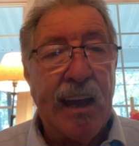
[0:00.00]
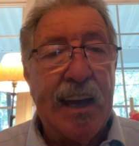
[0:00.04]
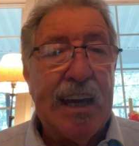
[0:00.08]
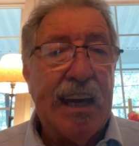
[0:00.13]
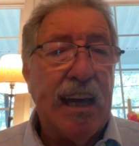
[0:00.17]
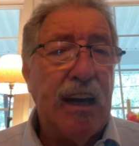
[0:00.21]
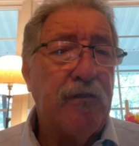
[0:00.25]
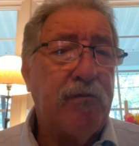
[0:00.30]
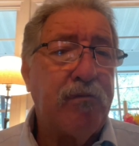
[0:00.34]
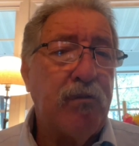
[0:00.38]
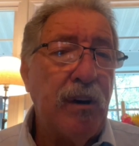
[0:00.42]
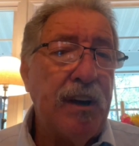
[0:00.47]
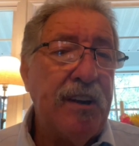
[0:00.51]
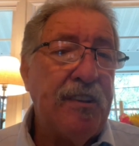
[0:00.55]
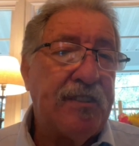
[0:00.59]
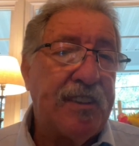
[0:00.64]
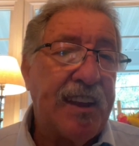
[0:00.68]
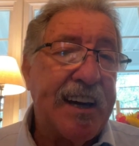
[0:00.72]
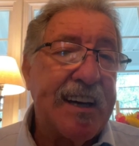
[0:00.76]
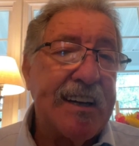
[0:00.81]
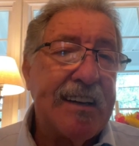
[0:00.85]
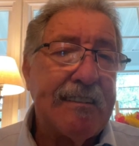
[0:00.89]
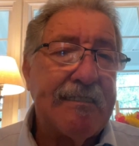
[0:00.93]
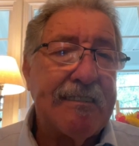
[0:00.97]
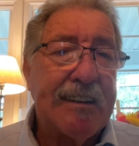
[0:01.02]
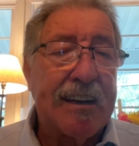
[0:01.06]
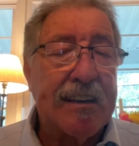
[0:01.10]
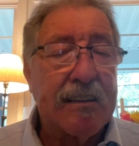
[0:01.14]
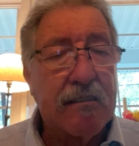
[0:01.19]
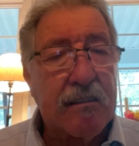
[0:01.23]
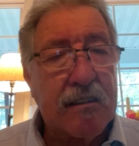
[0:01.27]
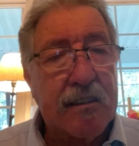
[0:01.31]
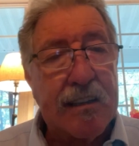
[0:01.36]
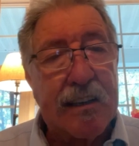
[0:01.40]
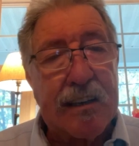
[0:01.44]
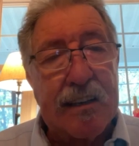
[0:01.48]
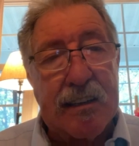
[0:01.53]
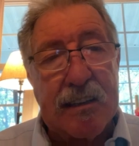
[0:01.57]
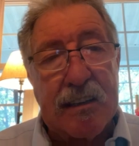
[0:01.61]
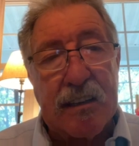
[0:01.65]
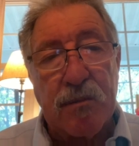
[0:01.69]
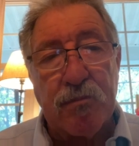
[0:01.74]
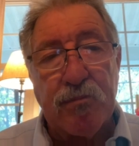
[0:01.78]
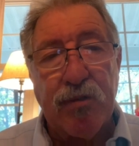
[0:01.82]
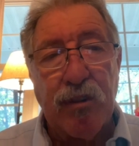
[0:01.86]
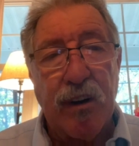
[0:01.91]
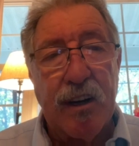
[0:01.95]
if we think that
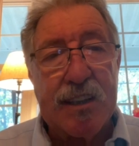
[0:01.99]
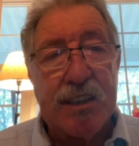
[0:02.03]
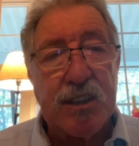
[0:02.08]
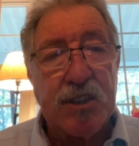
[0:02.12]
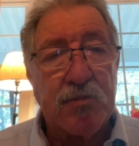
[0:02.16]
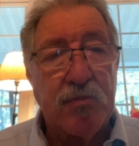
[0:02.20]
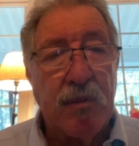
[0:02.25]
the price